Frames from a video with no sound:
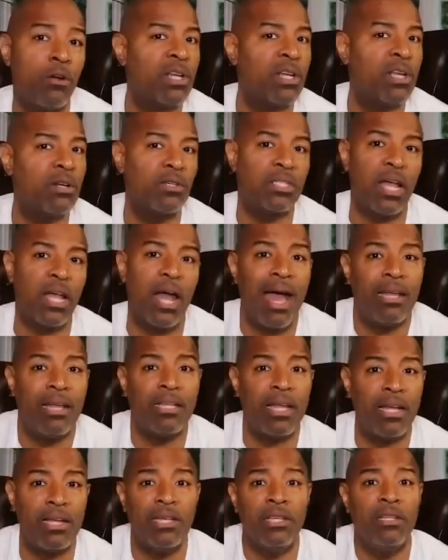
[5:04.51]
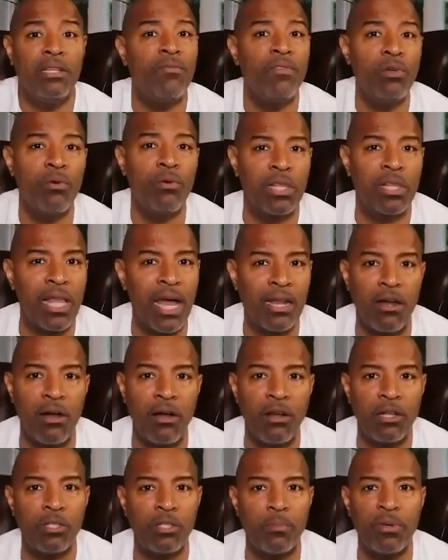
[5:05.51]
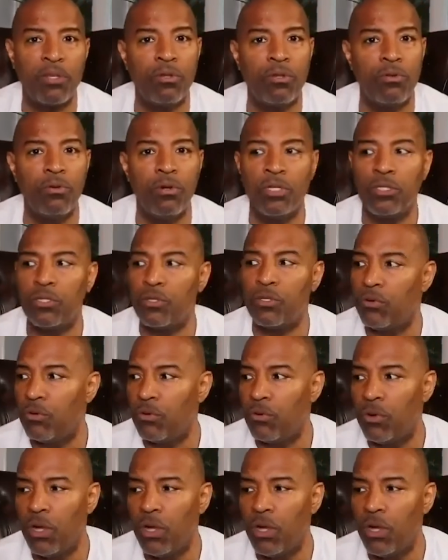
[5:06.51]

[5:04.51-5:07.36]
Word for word: because I interview a lot of entrepreneurs who,